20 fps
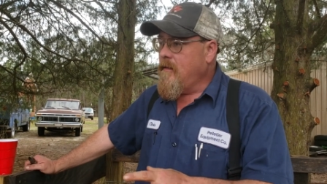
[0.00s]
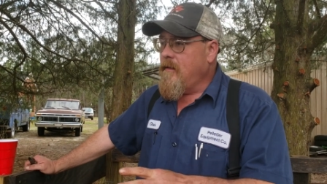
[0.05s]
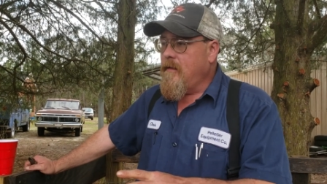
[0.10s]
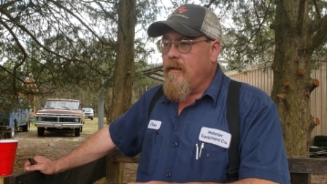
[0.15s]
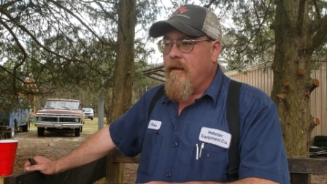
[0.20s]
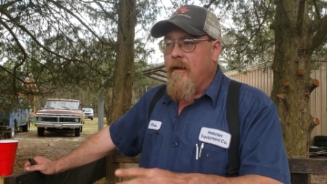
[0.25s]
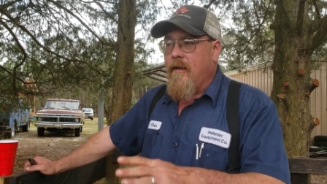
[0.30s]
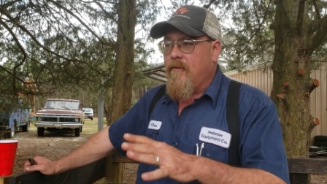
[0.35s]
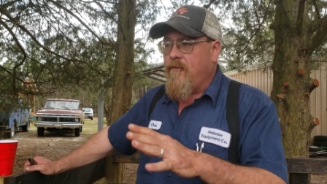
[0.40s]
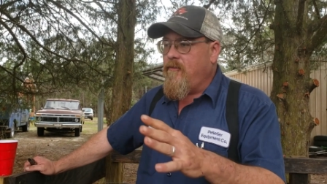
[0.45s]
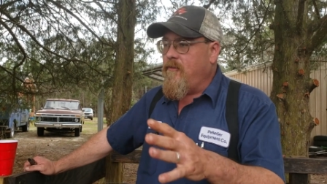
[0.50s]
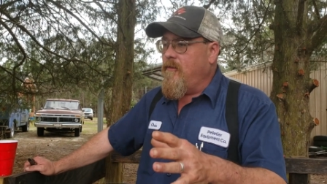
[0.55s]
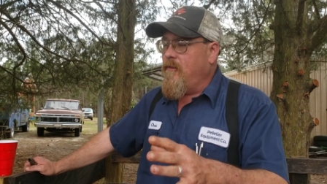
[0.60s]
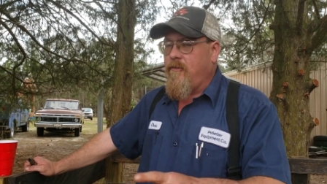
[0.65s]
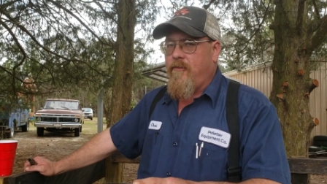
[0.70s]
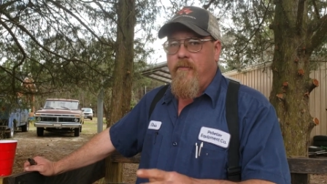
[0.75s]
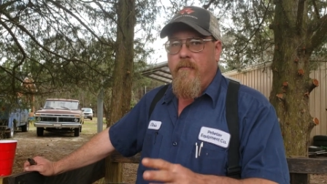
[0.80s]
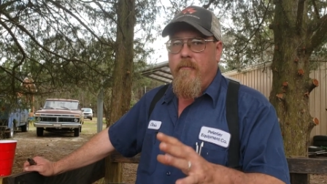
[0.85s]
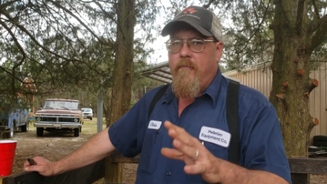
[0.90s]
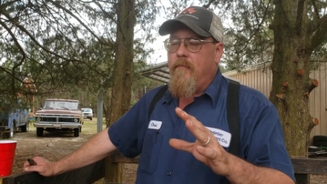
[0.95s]
It's
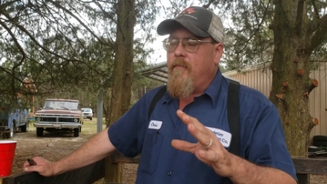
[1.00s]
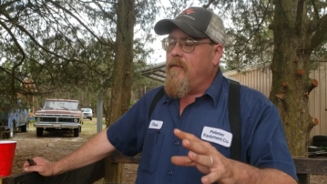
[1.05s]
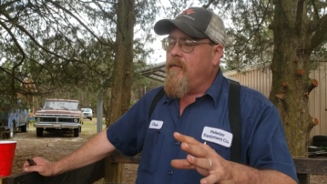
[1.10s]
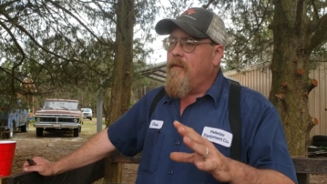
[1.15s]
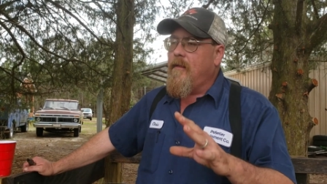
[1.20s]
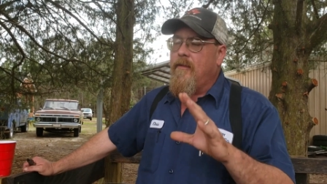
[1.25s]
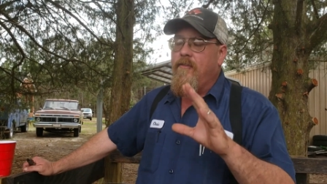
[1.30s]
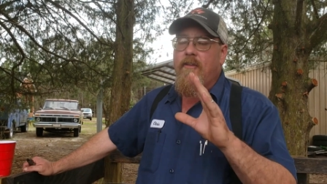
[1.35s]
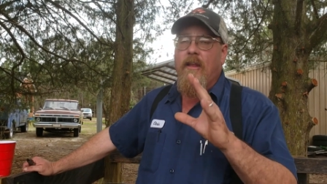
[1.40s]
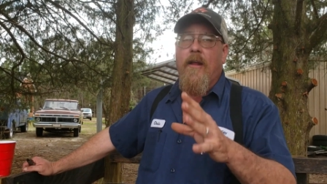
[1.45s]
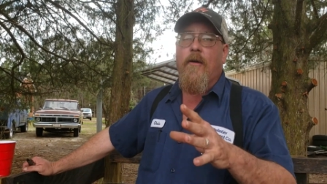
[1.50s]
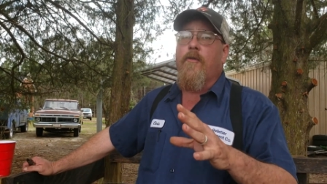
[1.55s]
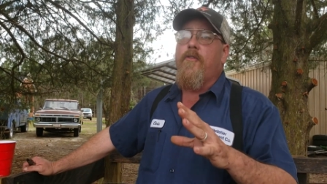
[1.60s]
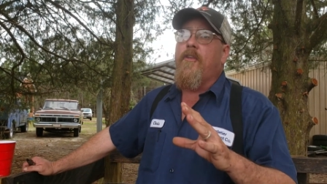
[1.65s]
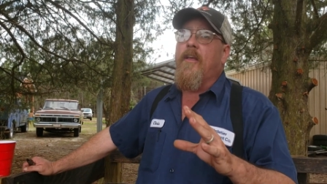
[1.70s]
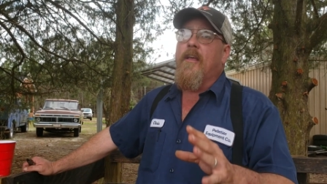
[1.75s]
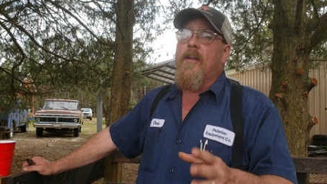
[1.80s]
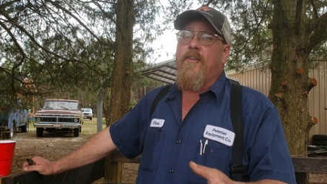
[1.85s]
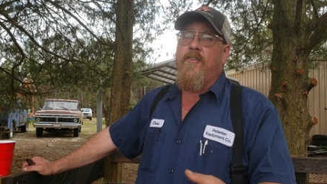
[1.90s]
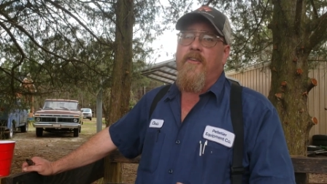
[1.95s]
just, they'll
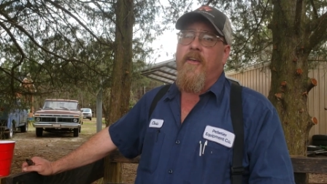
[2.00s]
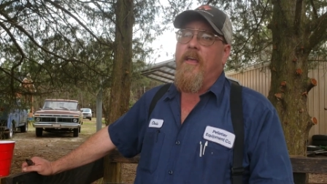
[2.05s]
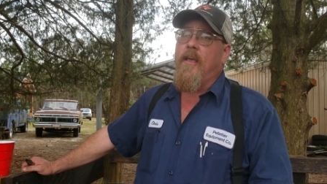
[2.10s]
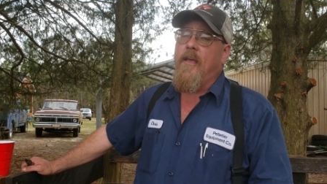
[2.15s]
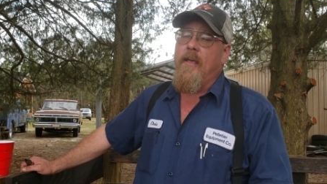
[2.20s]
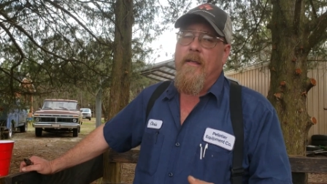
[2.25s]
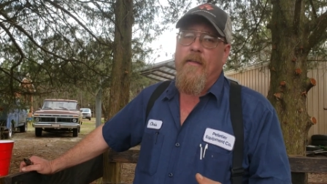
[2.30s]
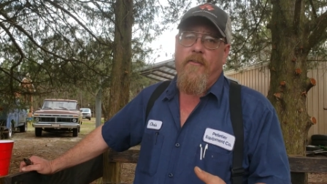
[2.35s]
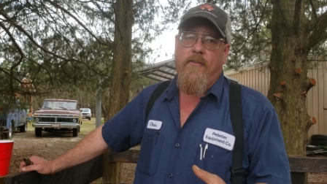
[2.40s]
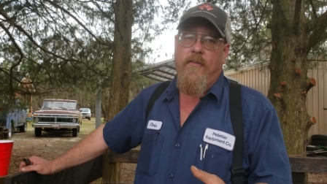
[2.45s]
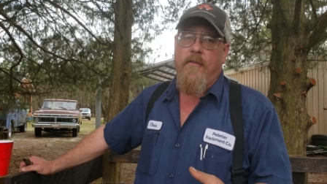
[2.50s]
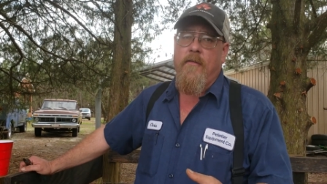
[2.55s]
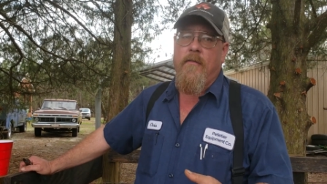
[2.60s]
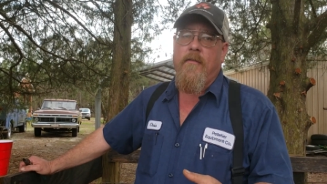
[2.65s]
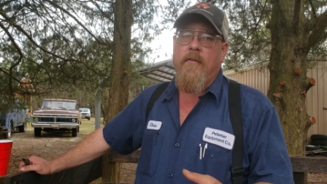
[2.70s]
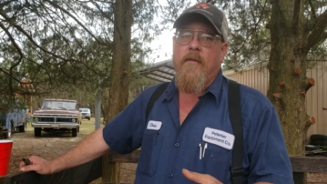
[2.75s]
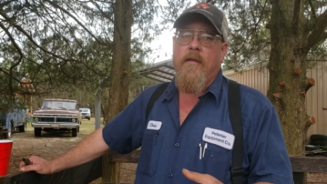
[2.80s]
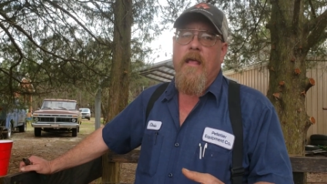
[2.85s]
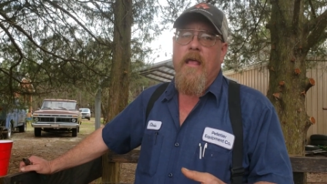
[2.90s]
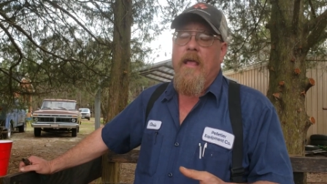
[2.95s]
stand a chance.
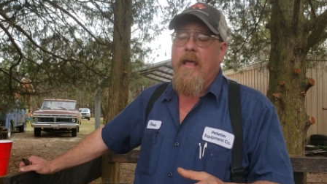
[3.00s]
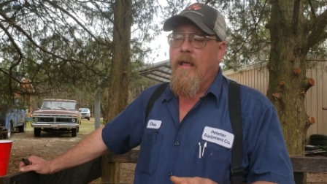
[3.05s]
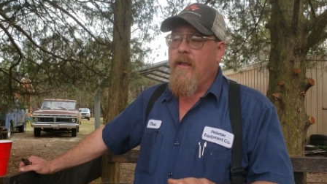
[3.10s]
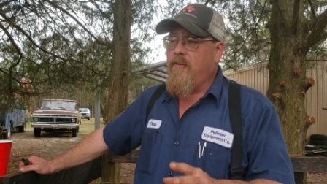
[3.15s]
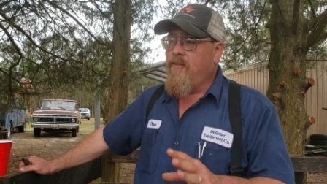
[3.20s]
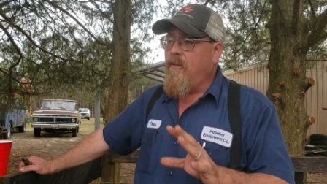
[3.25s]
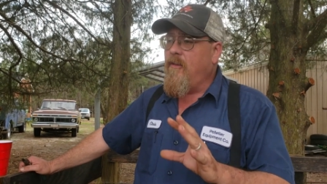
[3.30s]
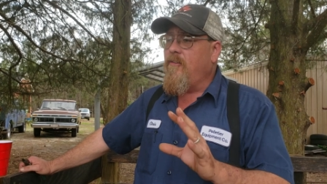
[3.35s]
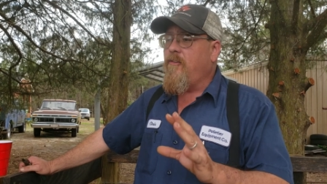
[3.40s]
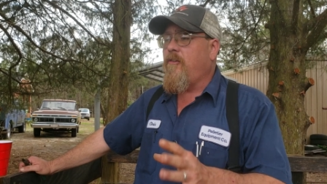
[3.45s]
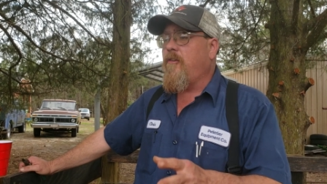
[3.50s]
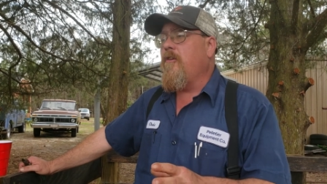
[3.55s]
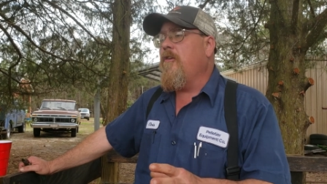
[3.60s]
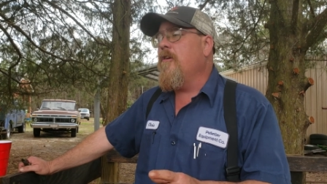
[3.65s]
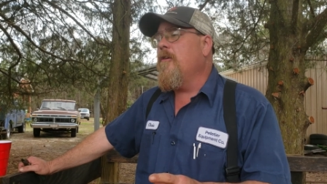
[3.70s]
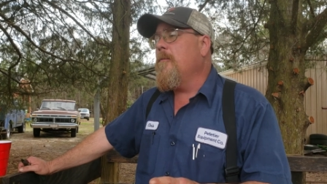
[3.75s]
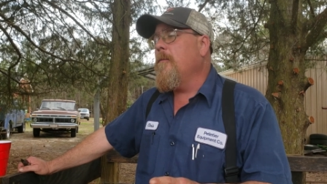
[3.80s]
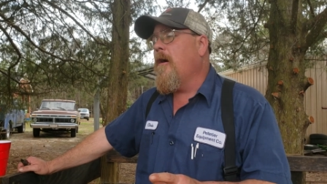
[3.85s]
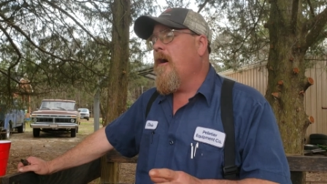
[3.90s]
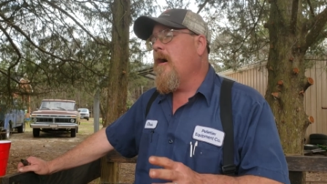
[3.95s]
And she's a
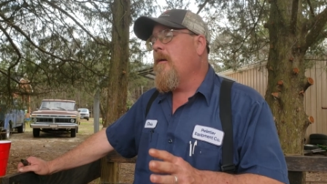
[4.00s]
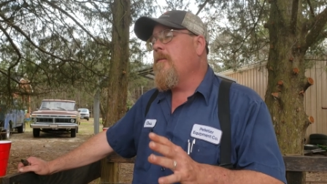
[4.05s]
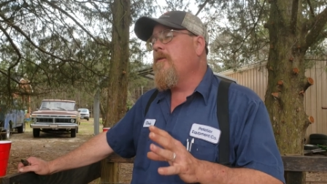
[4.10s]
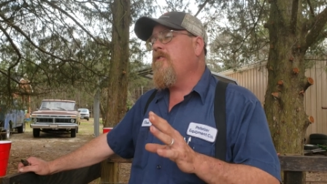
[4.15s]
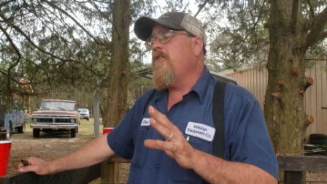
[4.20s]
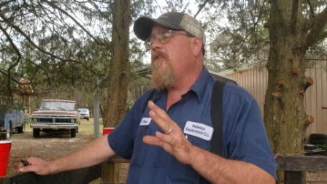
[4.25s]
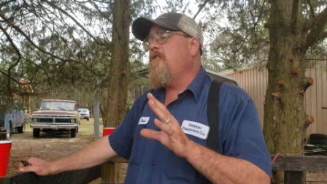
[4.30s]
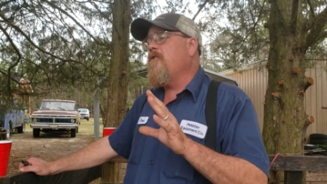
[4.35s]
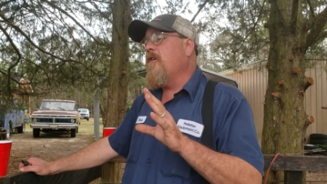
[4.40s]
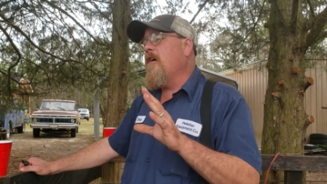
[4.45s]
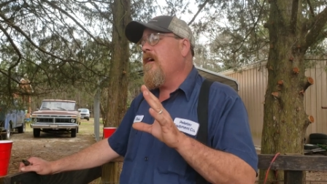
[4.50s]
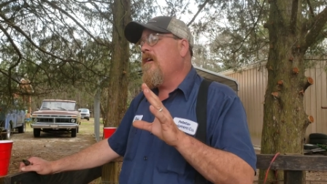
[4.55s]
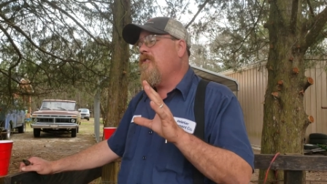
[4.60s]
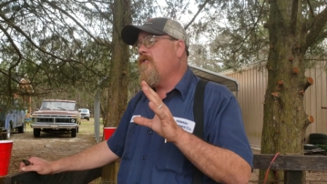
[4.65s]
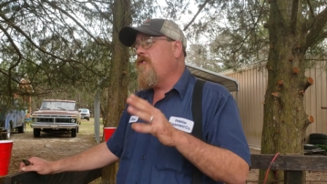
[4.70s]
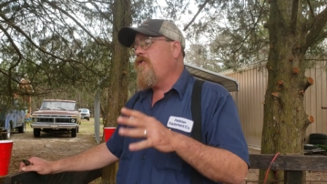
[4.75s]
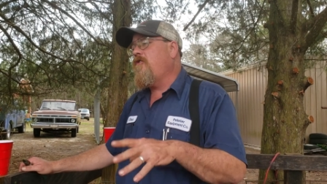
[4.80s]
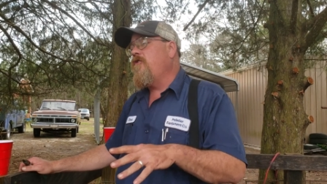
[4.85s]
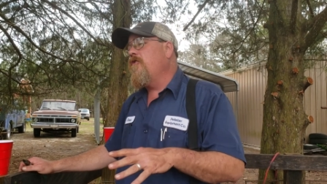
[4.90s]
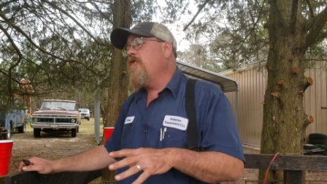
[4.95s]
good mama. She tries
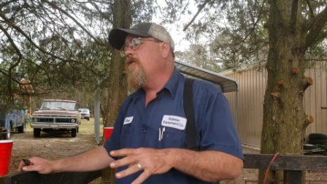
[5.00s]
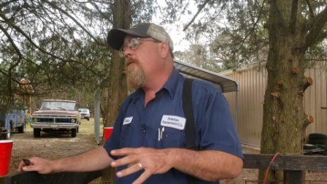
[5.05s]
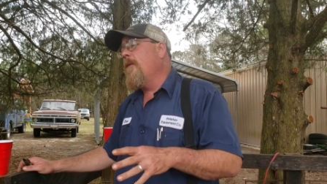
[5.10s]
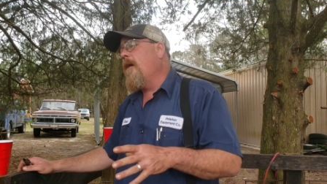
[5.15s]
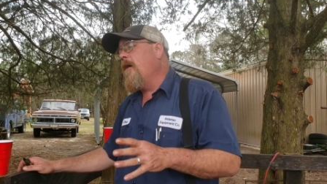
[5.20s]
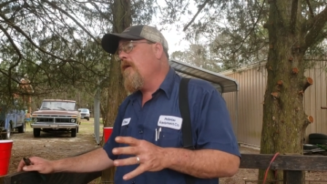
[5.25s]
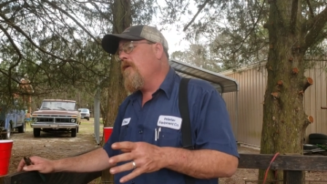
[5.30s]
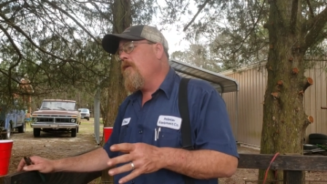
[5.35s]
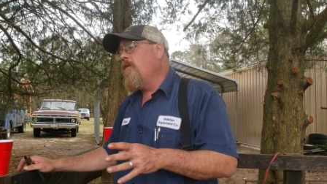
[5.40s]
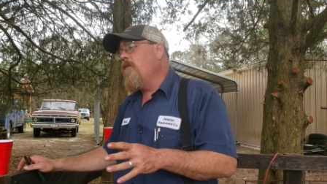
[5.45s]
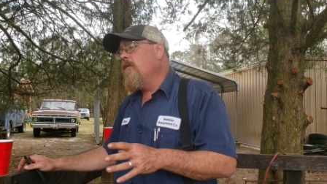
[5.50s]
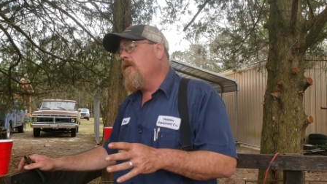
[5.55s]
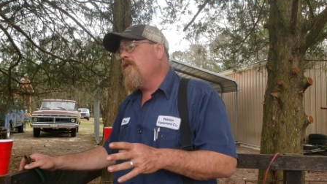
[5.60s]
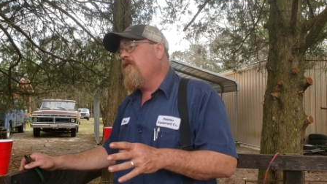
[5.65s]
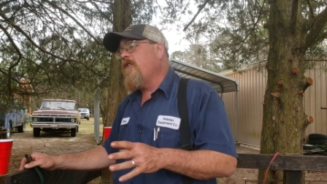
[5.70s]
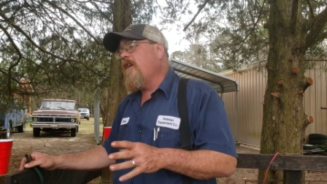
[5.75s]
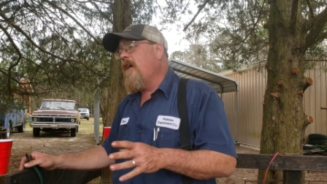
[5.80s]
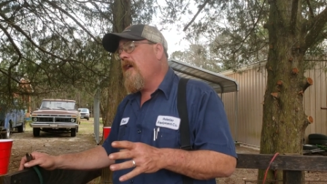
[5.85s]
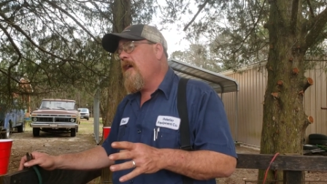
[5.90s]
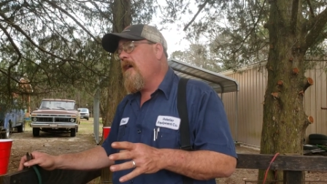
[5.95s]
to shoot them all to one
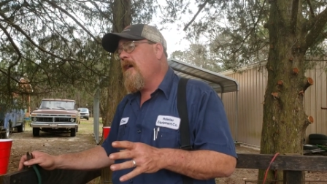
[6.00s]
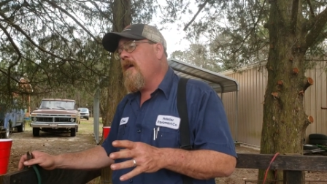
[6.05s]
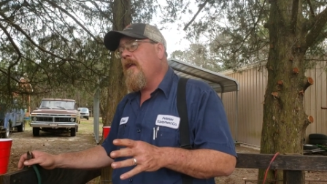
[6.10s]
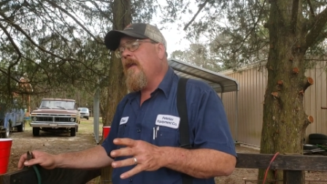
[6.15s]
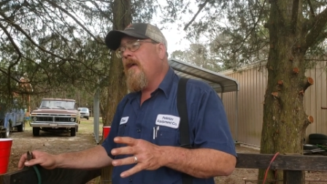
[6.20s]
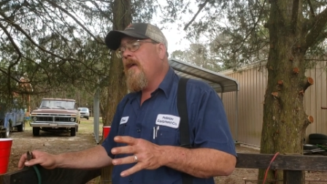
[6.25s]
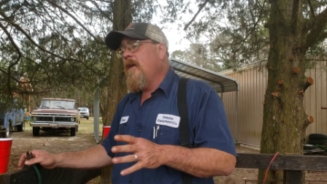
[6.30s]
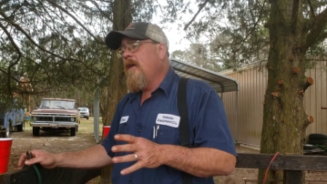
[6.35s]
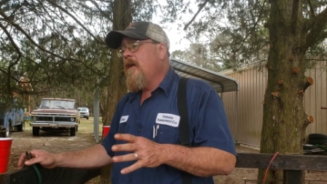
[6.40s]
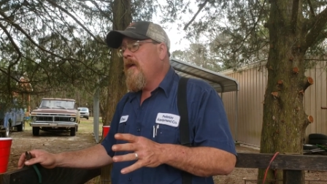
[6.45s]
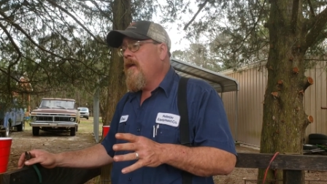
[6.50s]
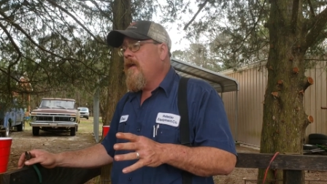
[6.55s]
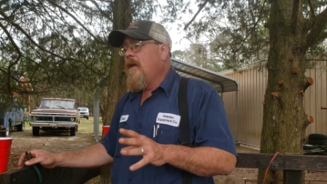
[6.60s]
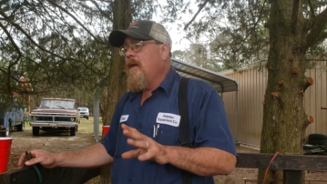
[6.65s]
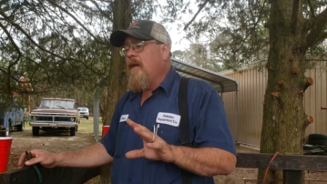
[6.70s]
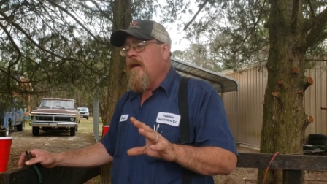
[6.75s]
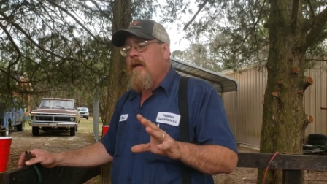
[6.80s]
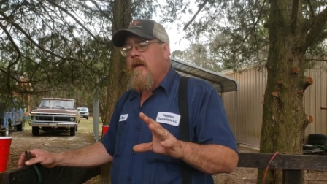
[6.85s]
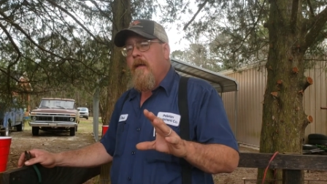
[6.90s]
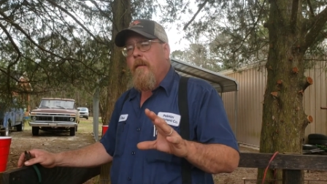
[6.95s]
side,
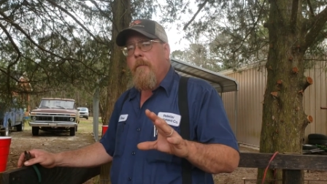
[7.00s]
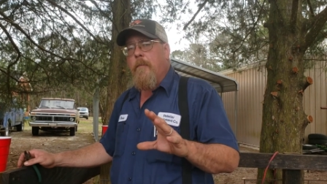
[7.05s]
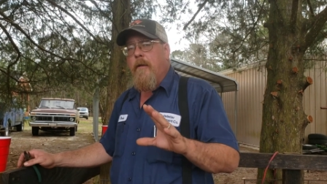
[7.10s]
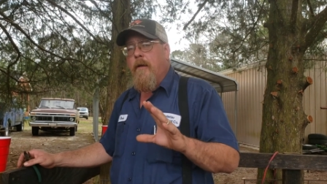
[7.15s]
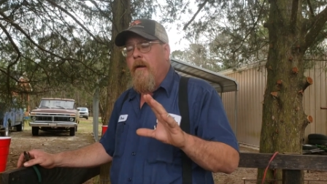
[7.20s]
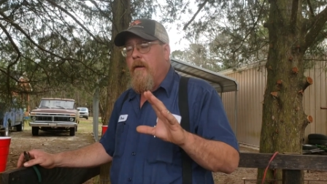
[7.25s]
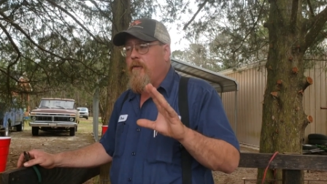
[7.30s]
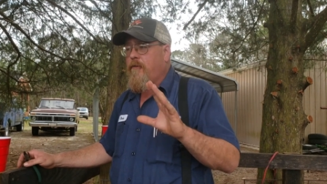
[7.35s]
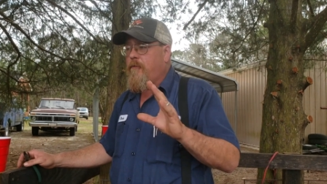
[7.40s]
but they're